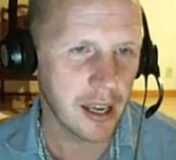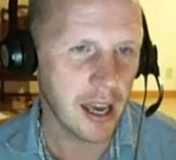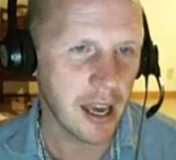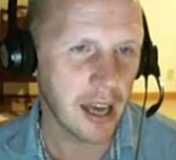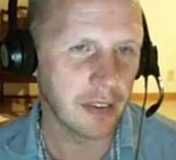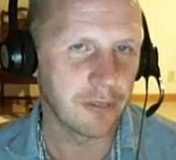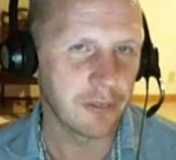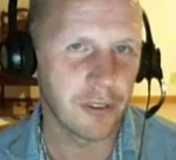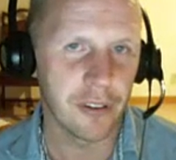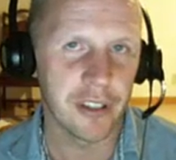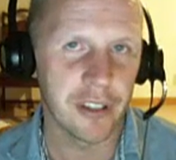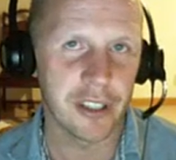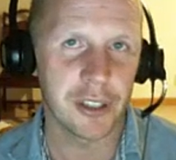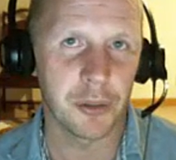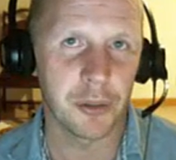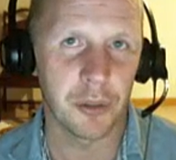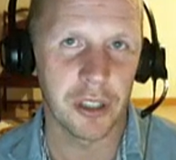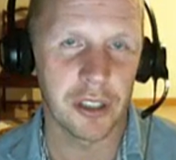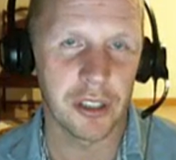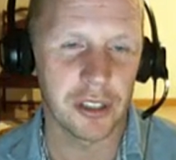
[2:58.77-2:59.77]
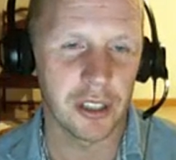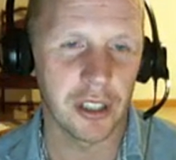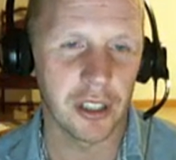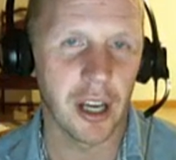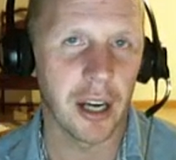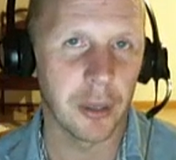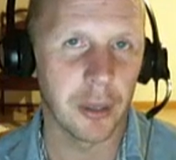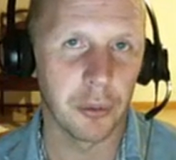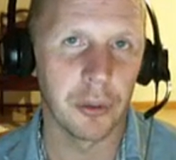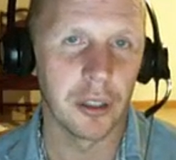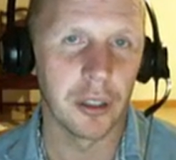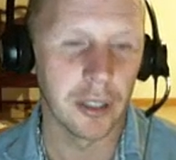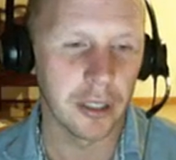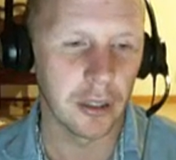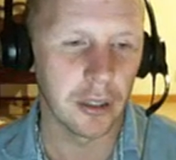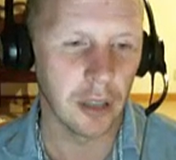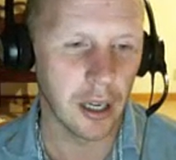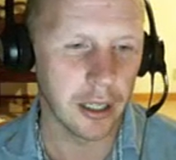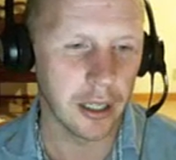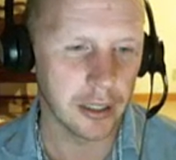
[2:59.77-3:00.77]
and for this reason, I really
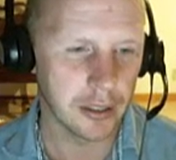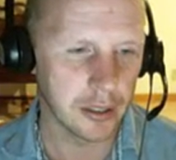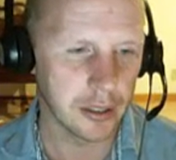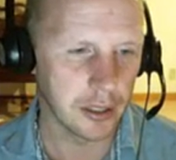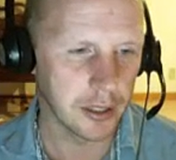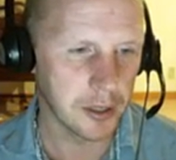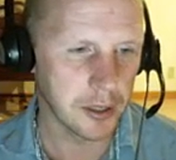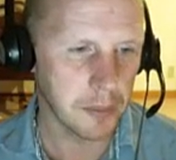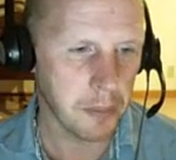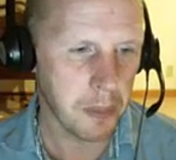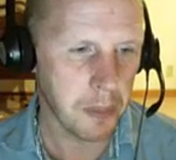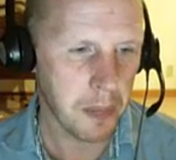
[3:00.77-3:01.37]
liked it.